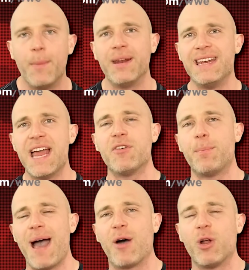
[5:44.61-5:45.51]
but he never
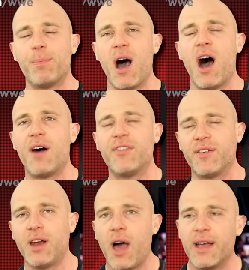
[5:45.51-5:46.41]
battled on behalf
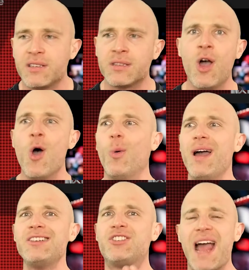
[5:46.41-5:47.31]
of Elias.
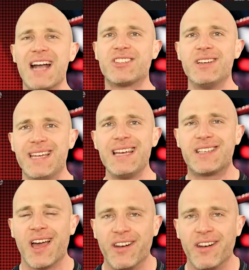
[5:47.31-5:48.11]
When Jackson did